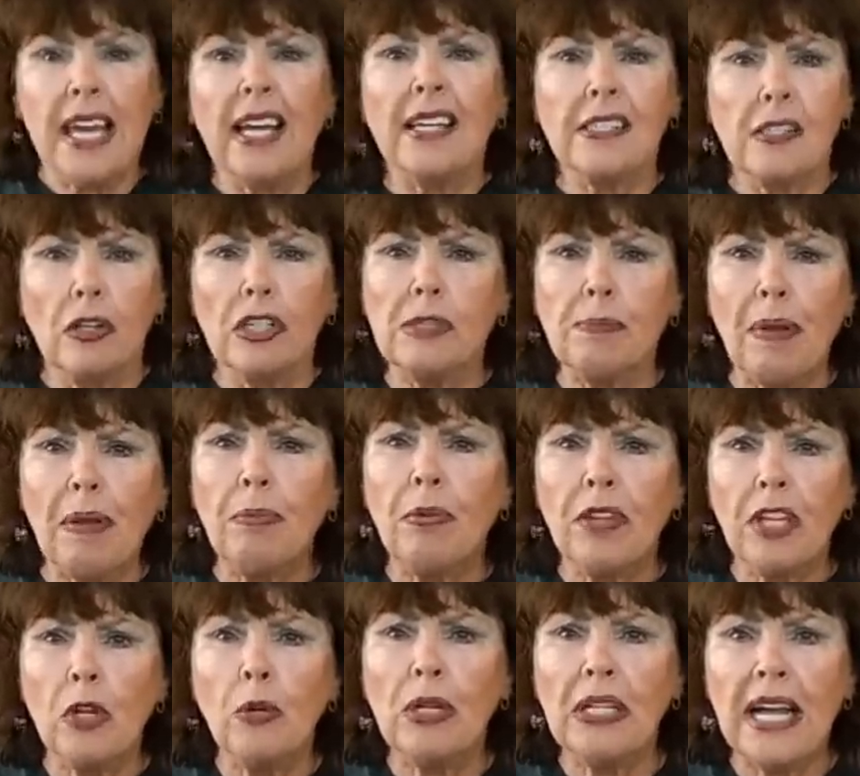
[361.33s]
yes, those people
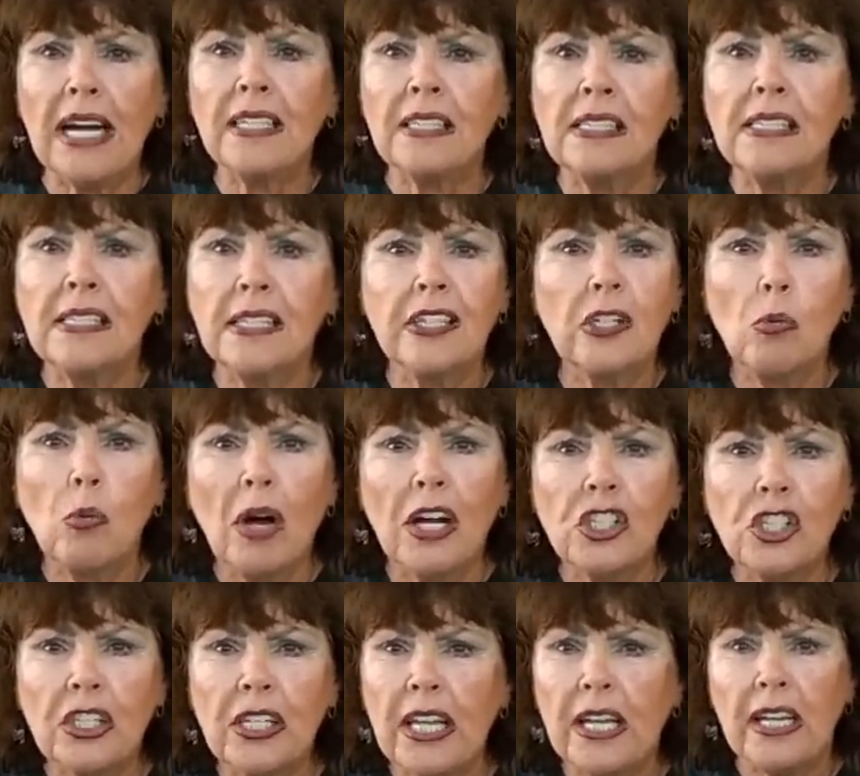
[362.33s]
you elect and send to
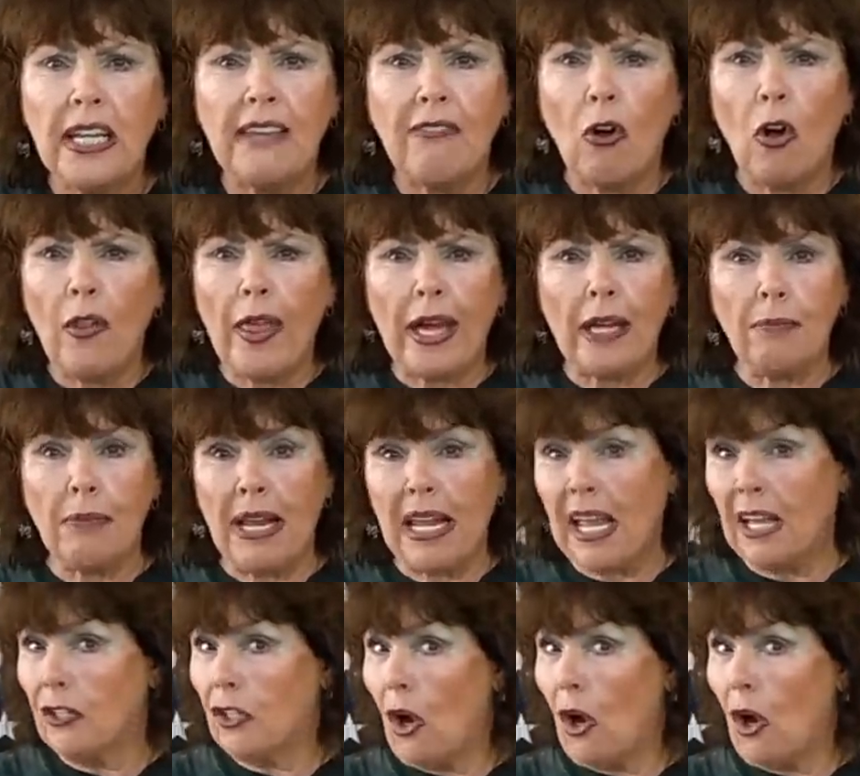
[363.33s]
Washington and give all that money and